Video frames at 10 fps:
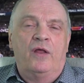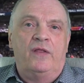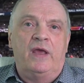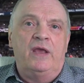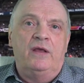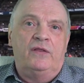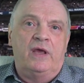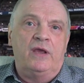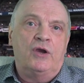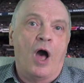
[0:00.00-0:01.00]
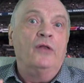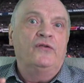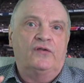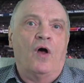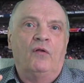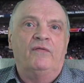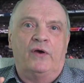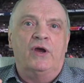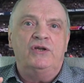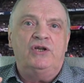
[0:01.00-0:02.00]
the console
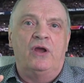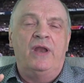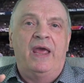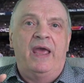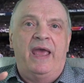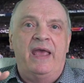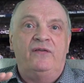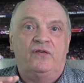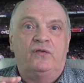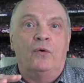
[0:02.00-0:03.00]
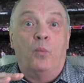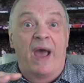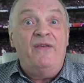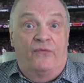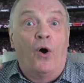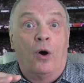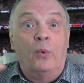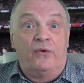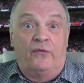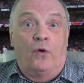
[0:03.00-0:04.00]
version is the way
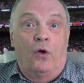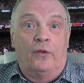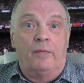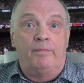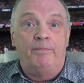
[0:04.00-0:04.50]
forward for them.